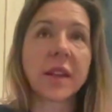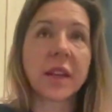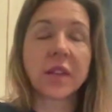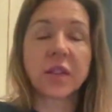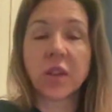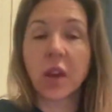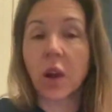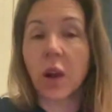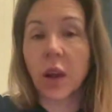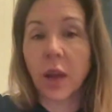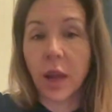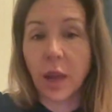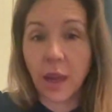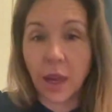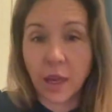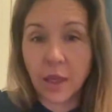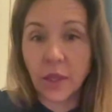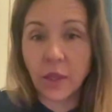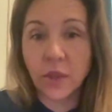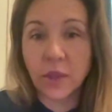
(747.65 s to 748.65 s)
I saw
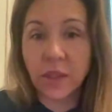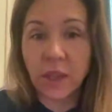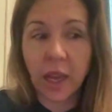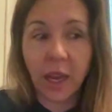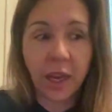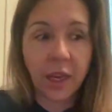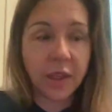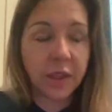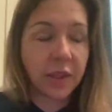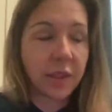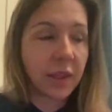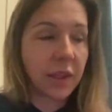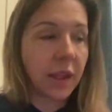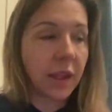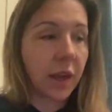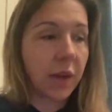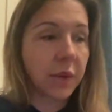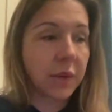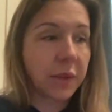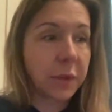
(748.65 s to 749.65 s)
a use case
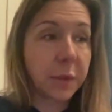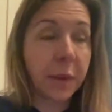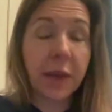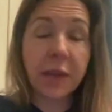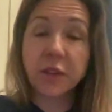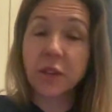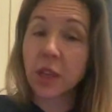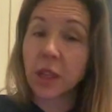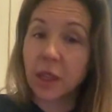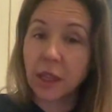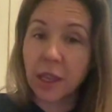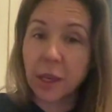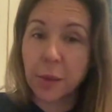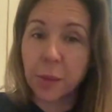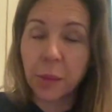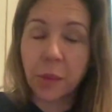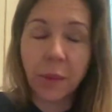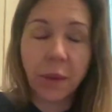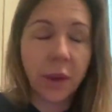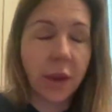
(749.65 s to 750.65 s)
that was a Magic
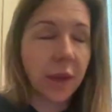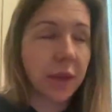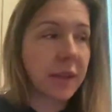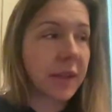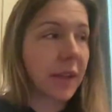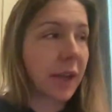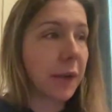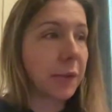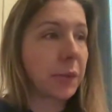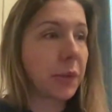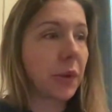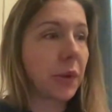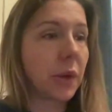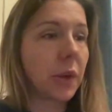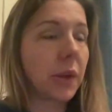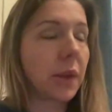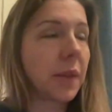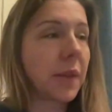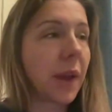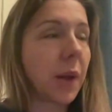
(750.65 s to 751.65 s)
Leap
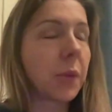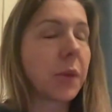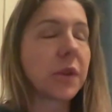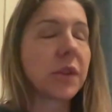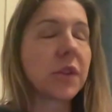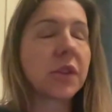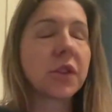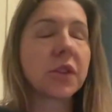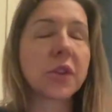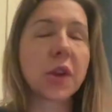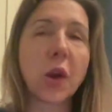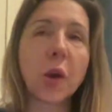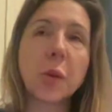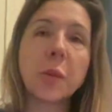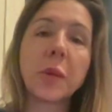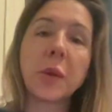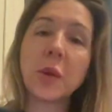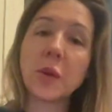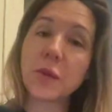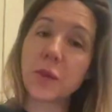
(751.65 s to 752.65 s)
example that was so
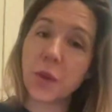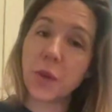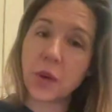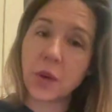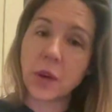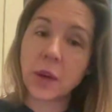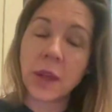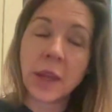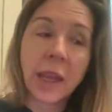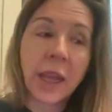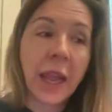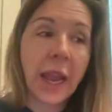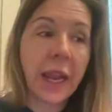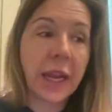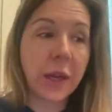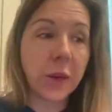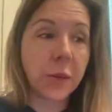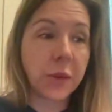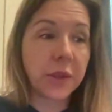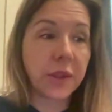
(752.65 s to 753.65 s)
beautiful,
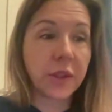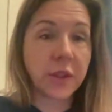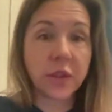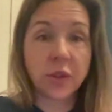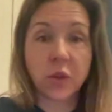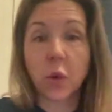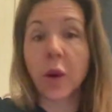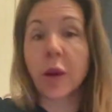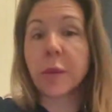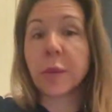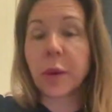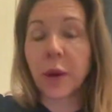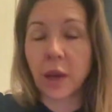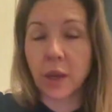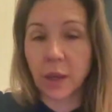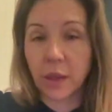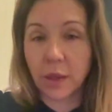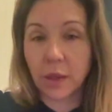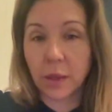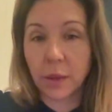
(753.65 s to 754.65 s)
and it was a
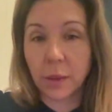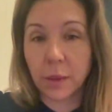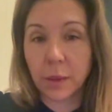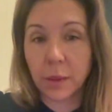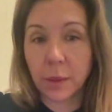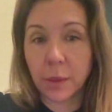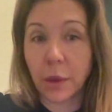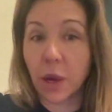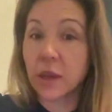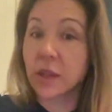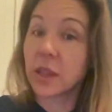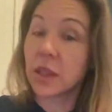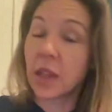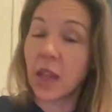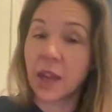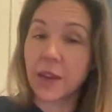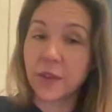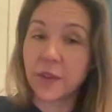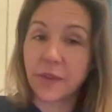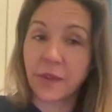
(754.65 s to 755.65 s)
storybook brought to
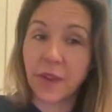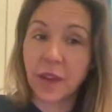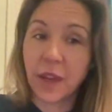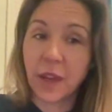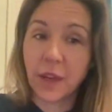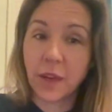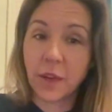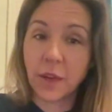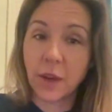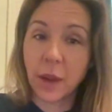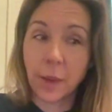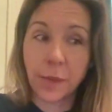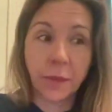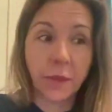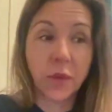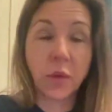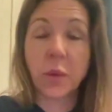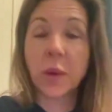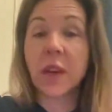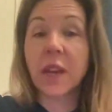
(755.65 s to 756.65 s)
life in
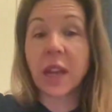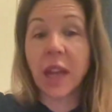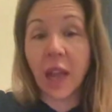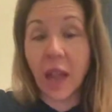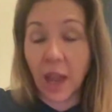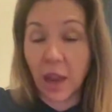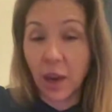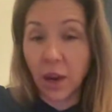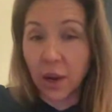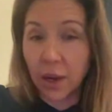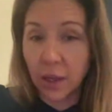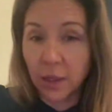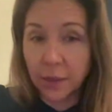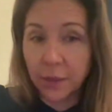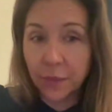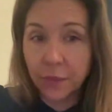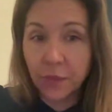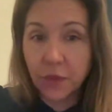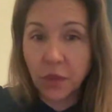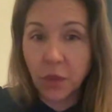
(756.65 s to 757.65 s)
3D AR.
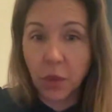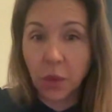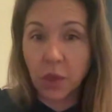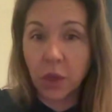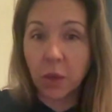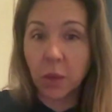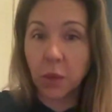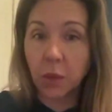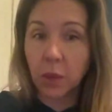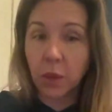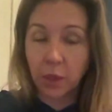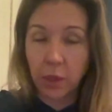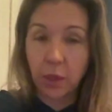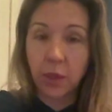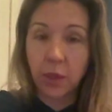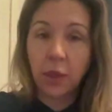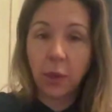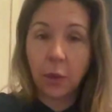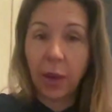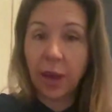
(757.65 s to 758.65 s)
So you
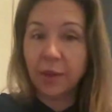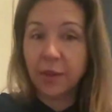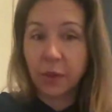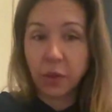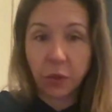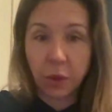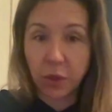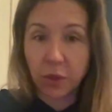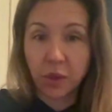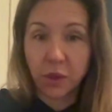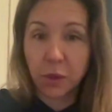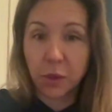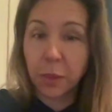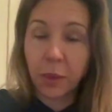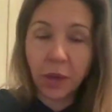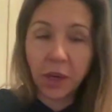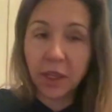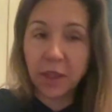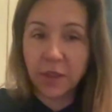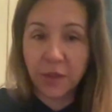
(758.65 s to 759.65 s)
have a traditional
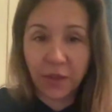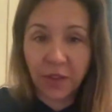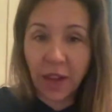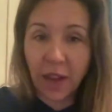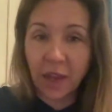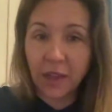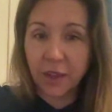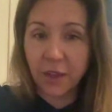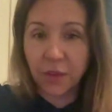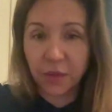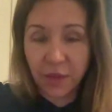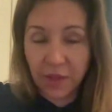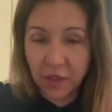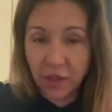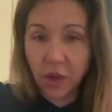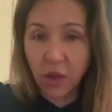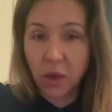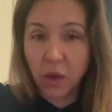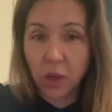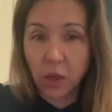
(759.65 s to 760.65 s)
book, it's flat, it's
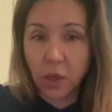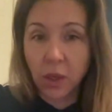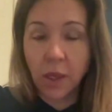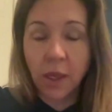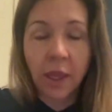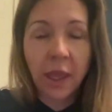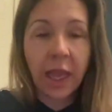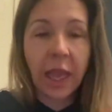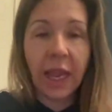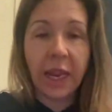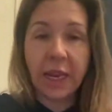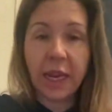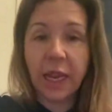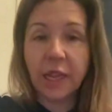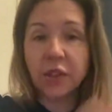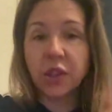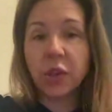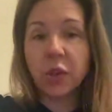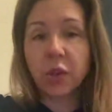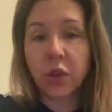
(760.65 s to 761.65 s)
physical, and
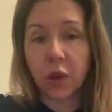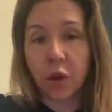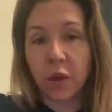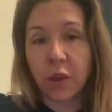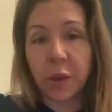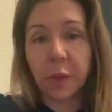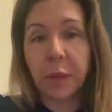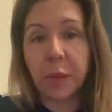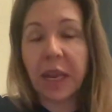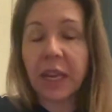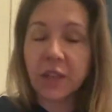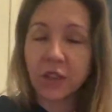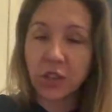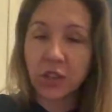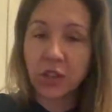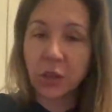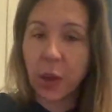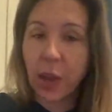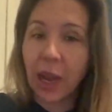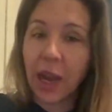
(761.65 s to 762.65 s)
as you turn the
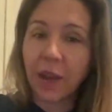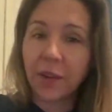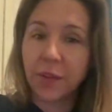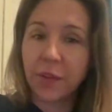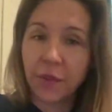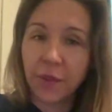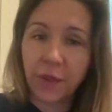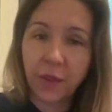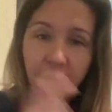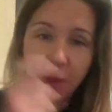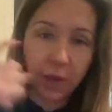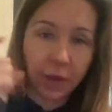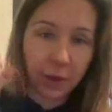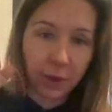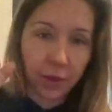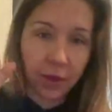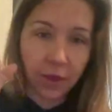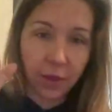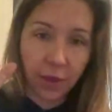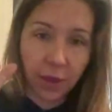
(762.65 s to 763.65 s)
pages, you have
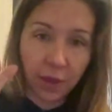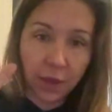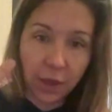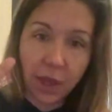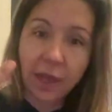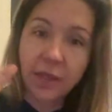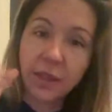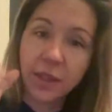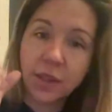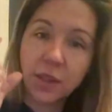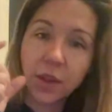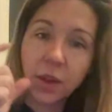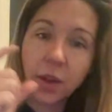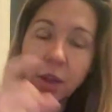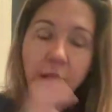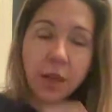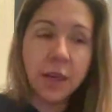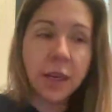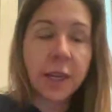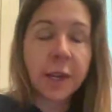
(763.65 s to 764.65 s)
the glasses
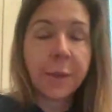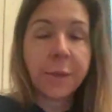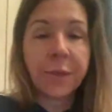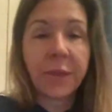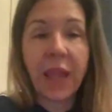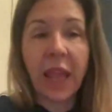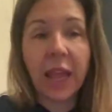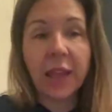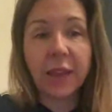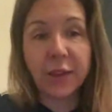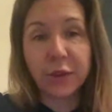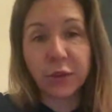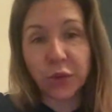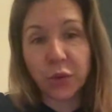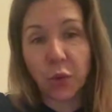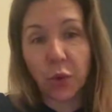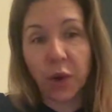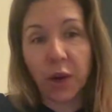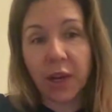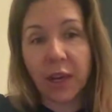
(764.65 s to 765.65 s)
on, and the
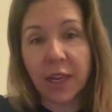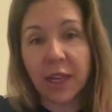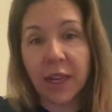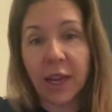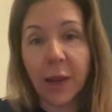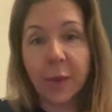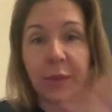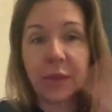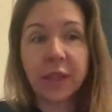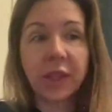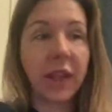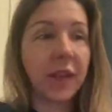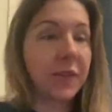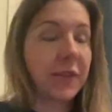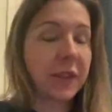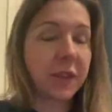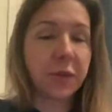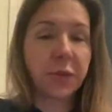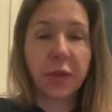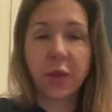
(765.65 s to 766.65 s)
story comes to life.
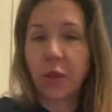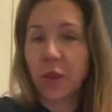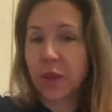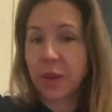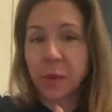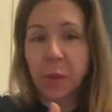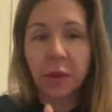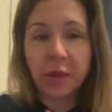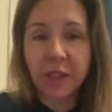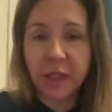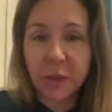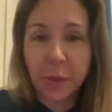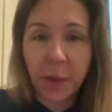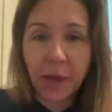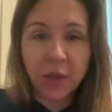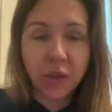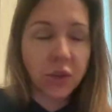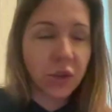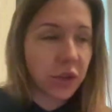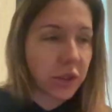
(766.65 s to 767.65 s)
It's
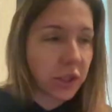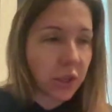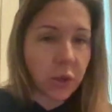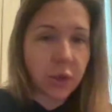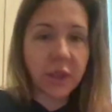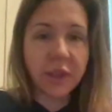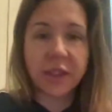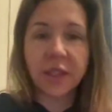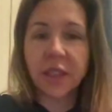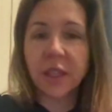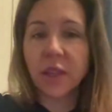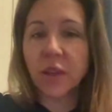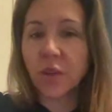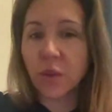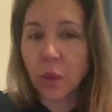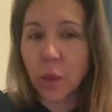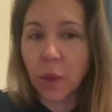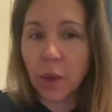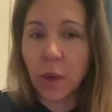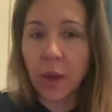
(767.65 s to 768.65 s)
multidimensional, you can see
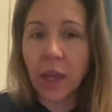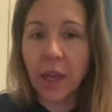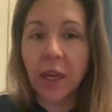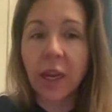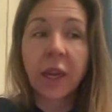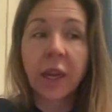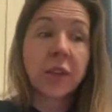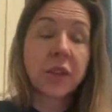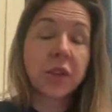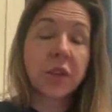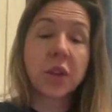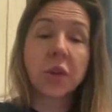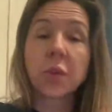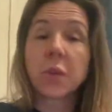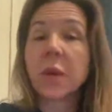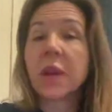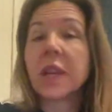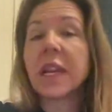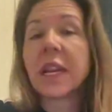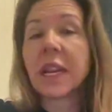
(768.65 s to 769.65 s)
through it. So you're
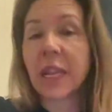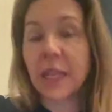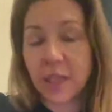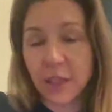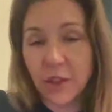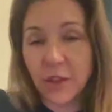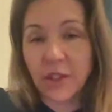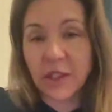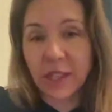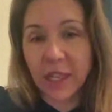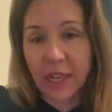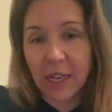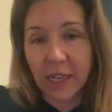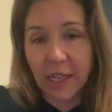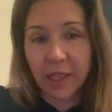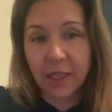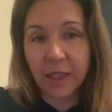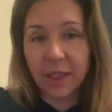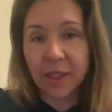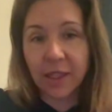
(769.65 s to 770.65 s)
reading it and you're seeing
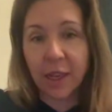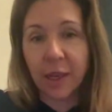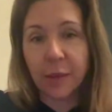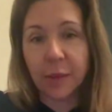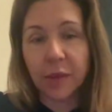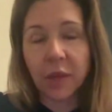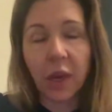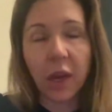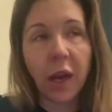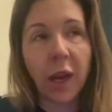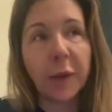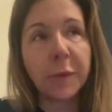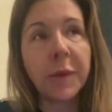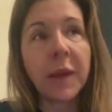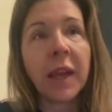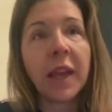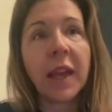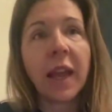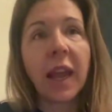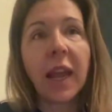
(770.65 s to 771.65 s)
it at the same
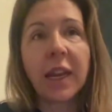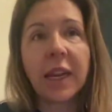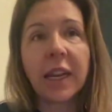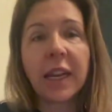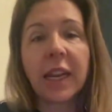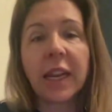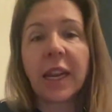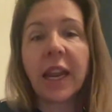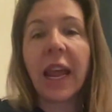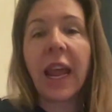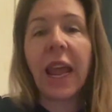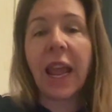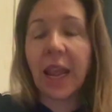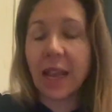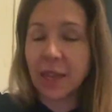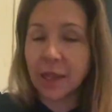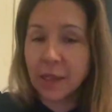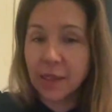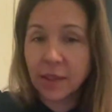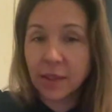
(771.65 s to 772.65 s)
time, and it
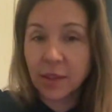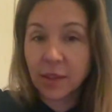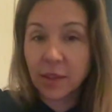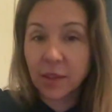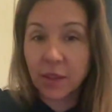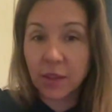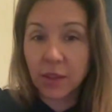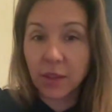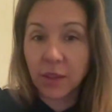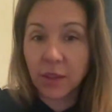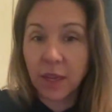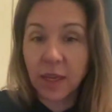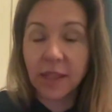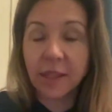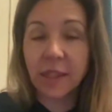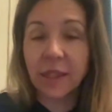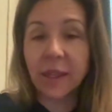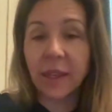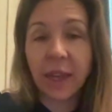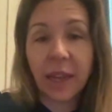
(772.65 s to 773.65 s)
enhanced and
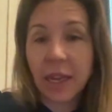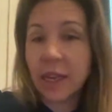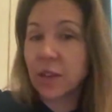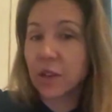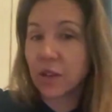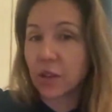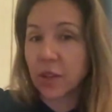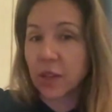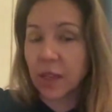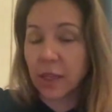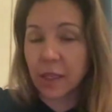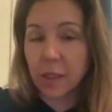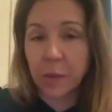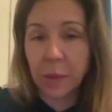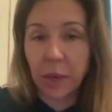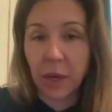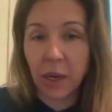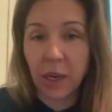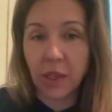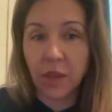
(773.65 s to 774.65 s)
didn't hinder the
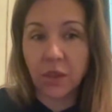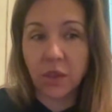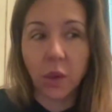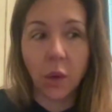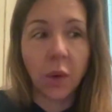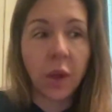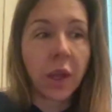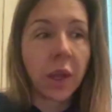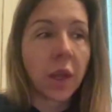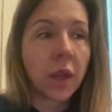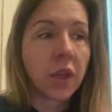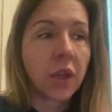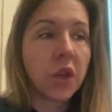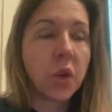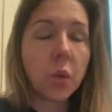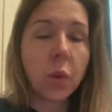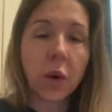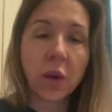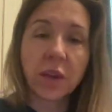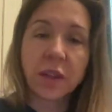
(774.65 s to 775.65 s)
experience. So
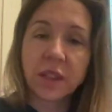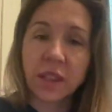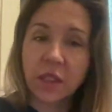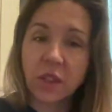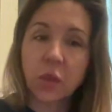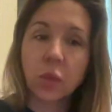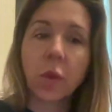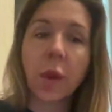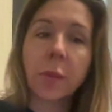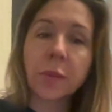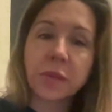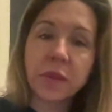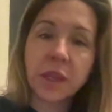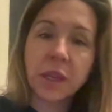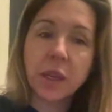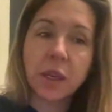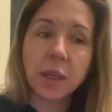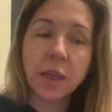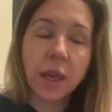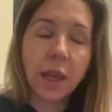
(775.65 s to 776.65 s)
you weren't
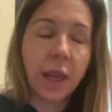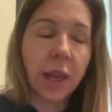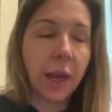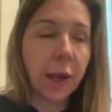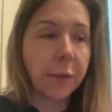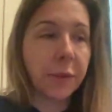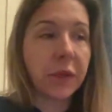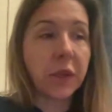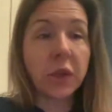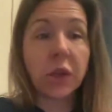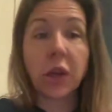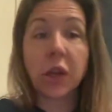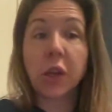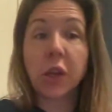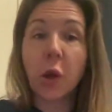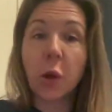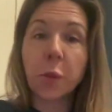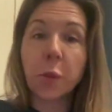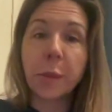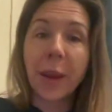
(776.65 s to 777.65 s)
disrupted, and you could
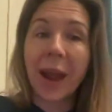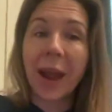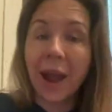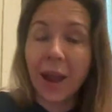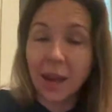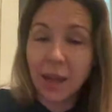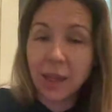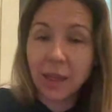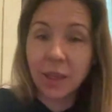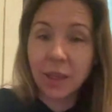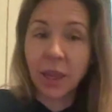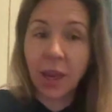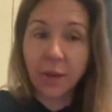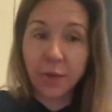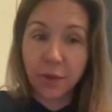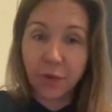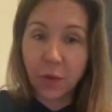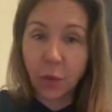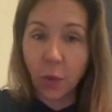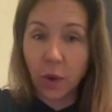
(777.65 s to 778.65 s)
go back
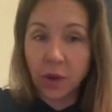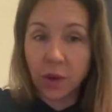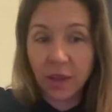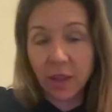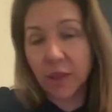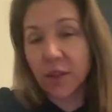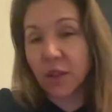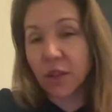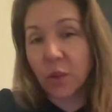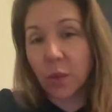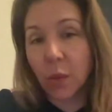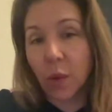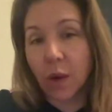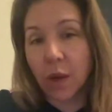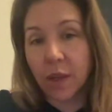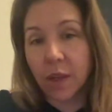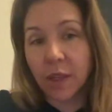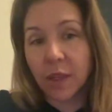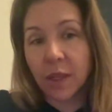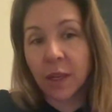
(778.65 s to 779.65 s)
and forth as you
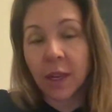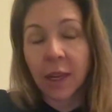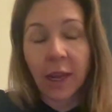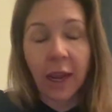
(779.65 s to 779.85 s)
wanted.